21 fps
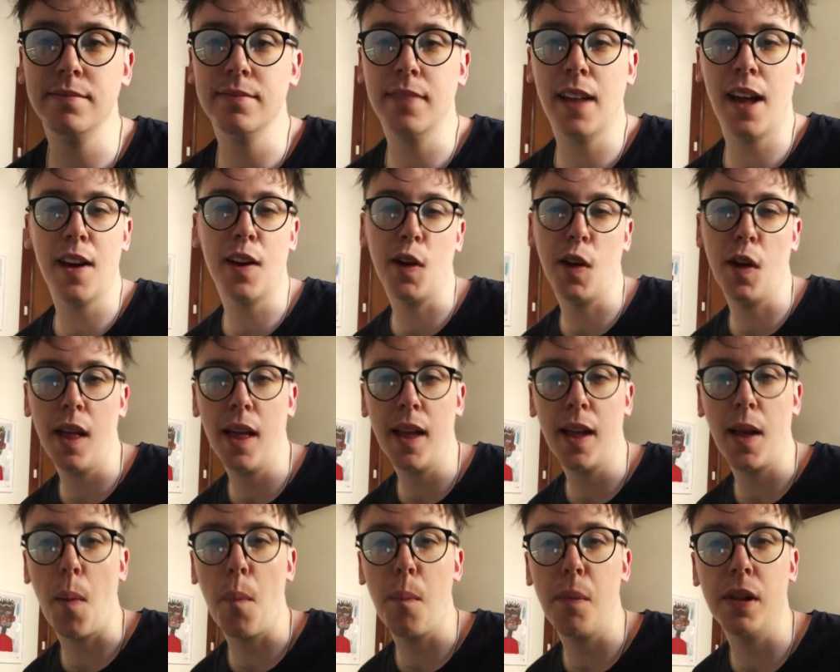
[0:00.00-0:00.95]
I don't know,
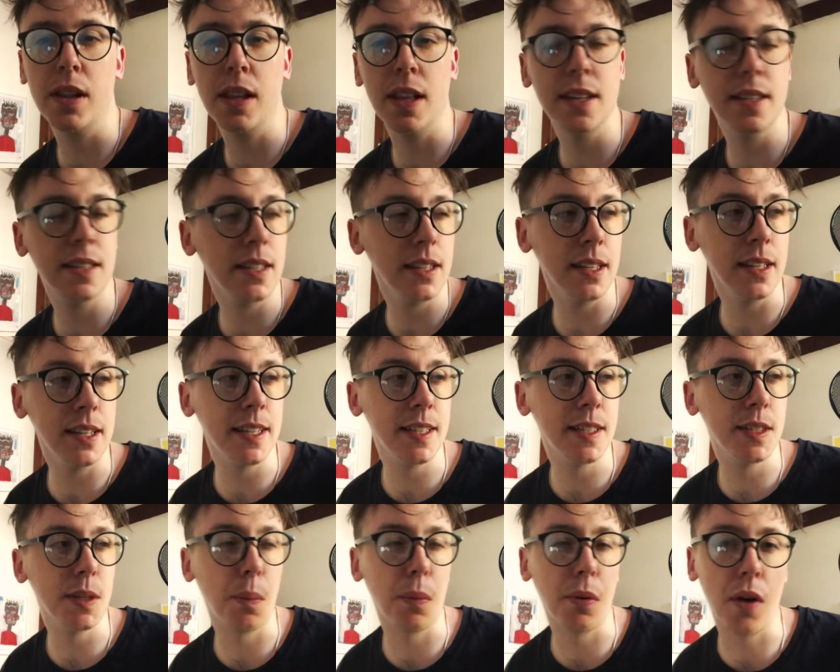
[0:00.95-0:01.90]
like, pleasantly
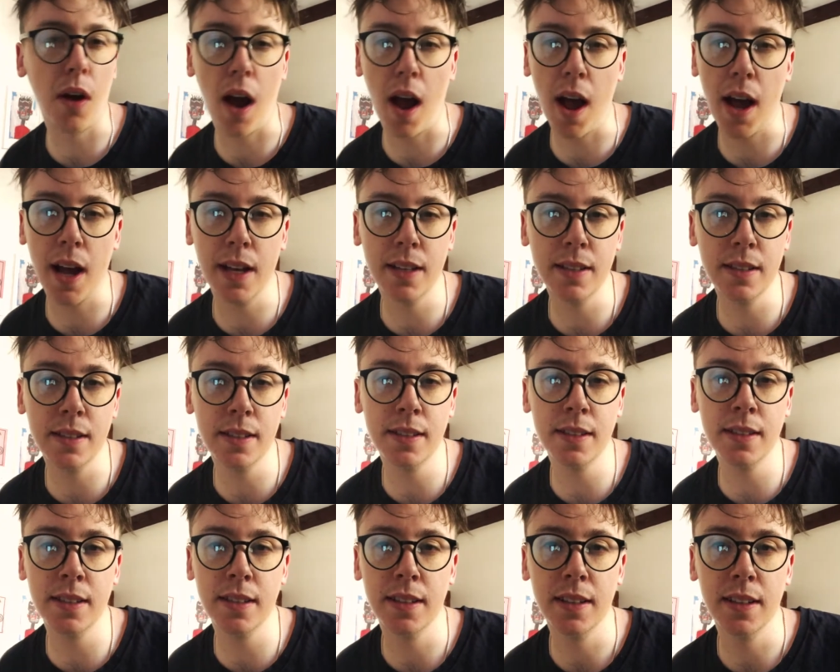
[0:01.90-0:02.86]

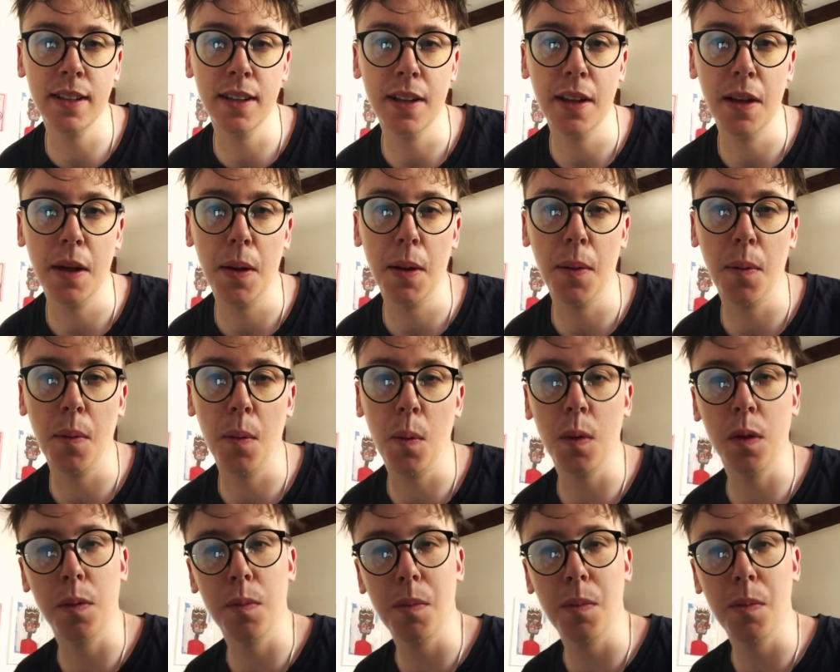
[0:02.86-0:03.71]
surprised with